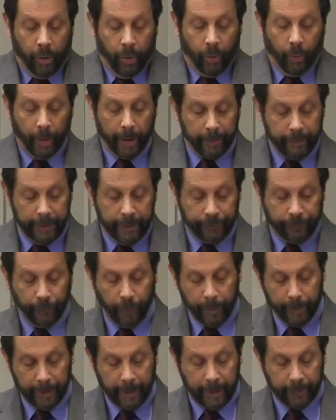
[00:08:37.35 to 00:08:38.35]
One of these
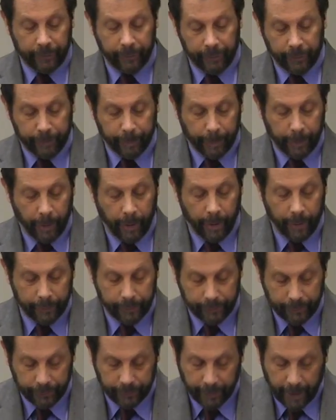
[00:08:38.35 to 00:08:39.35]
formulations belongs
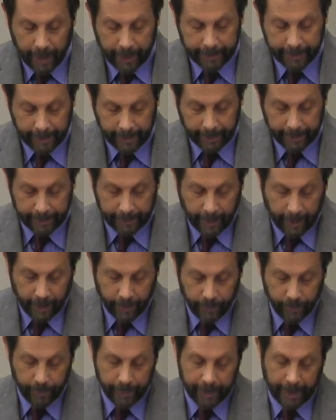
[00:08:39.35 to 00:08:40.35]
to Jacques Derrida,
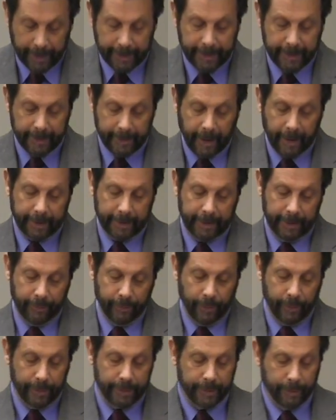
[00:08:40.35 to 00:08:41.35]
who in 1990
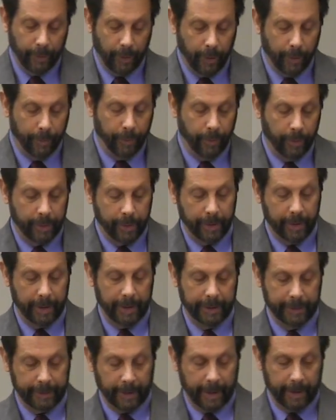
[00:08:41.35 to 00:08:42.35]
wrote a small book
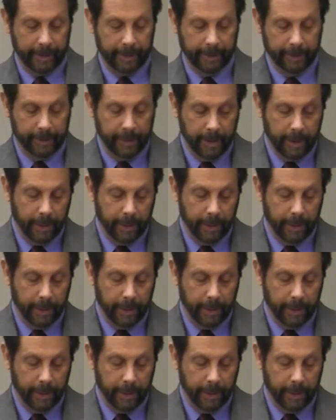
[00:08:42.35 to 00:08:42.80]
entitled